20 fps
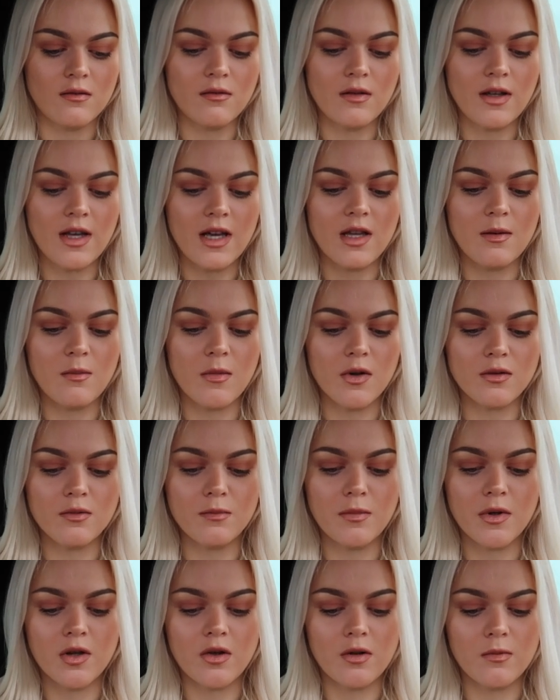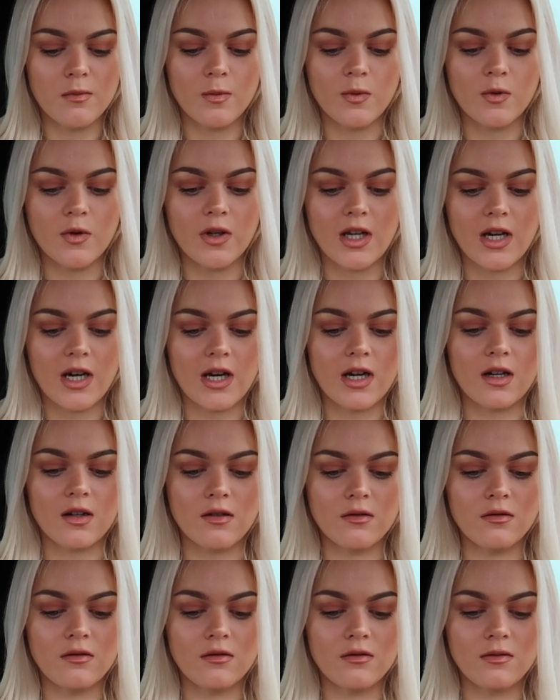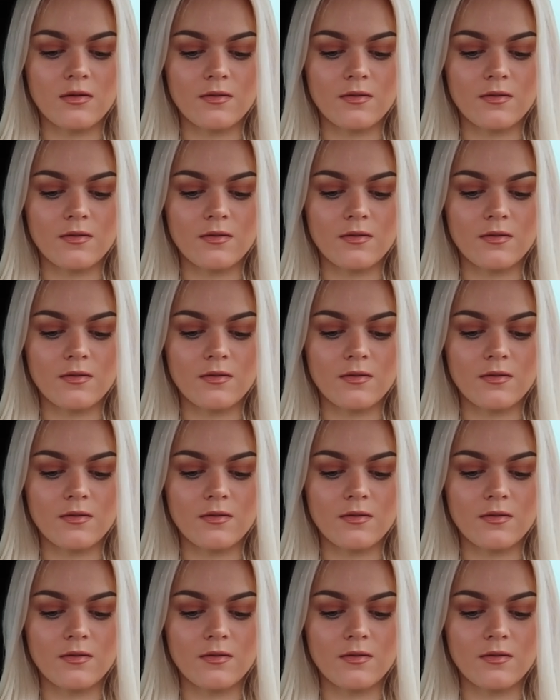Well, yeah, you might as well put it on before you get out.